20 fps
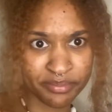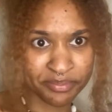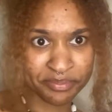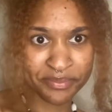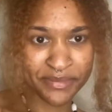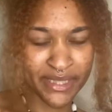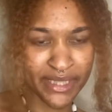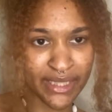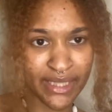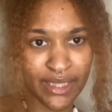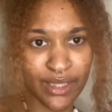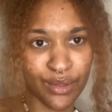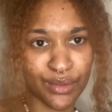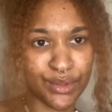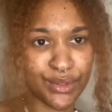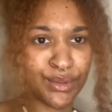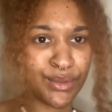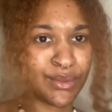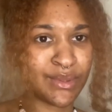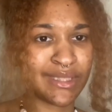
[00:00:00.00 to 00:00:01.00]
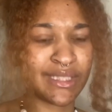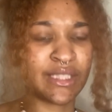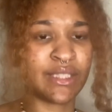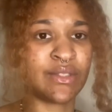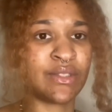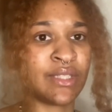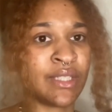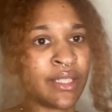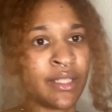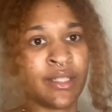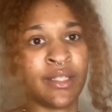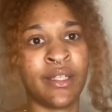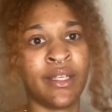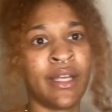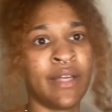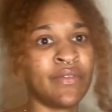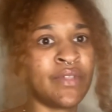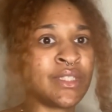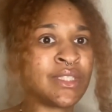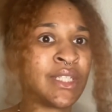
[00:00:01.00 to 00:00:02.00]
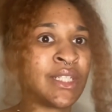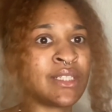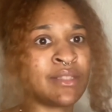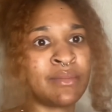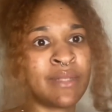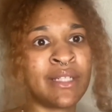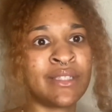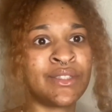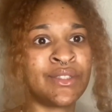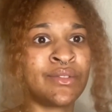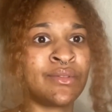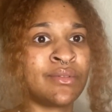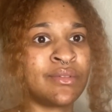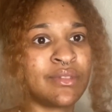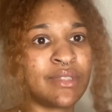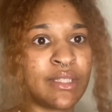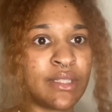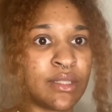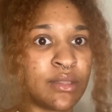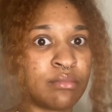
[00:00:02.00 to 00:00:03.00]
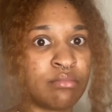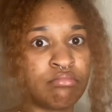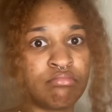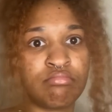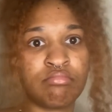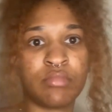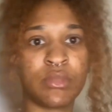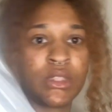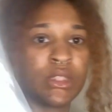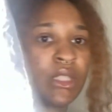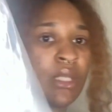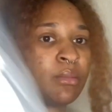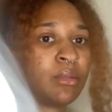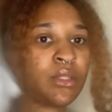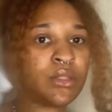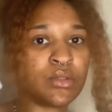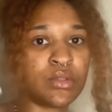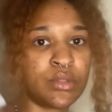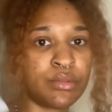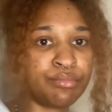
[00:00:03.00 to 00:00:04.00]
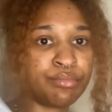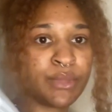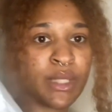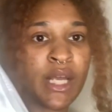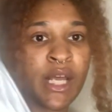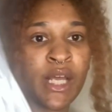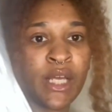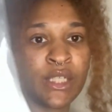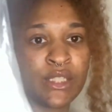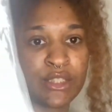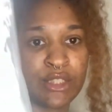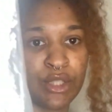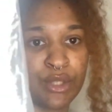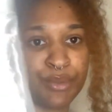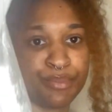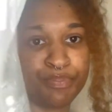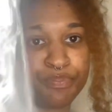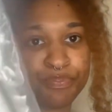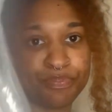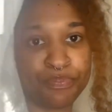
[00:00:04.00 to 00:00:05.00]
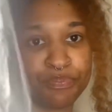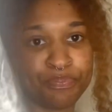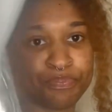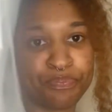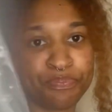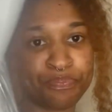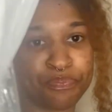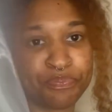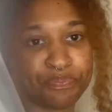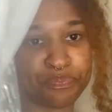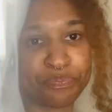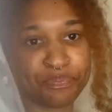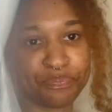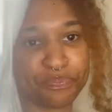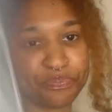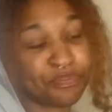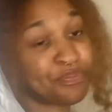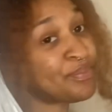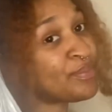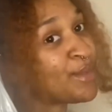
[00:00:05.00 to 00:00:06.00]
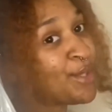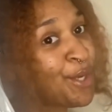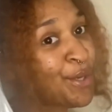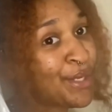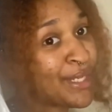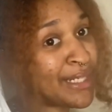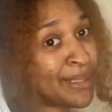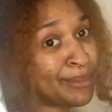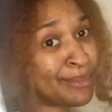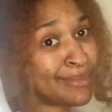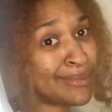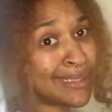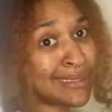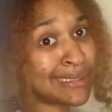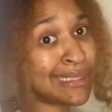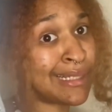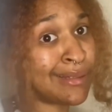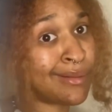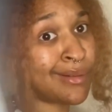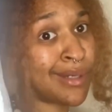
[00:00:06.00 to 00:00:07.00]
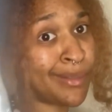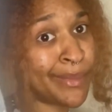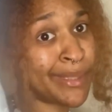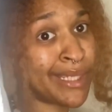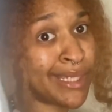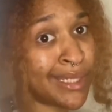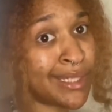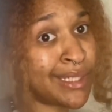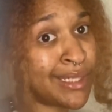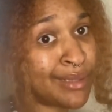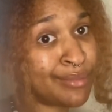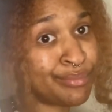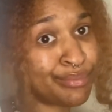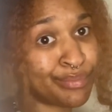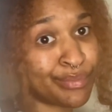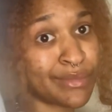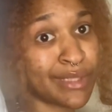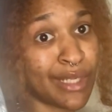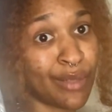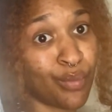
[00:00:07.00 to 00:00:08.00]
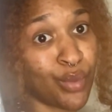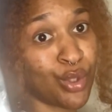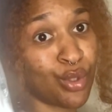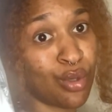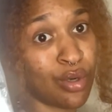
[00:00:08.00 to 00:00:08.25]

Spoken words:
Didn't need no shoes, sandals, nothing. Didn't have to change my shoes, nothing. Just kept these on. So, go get them because they're going to come in handy when you go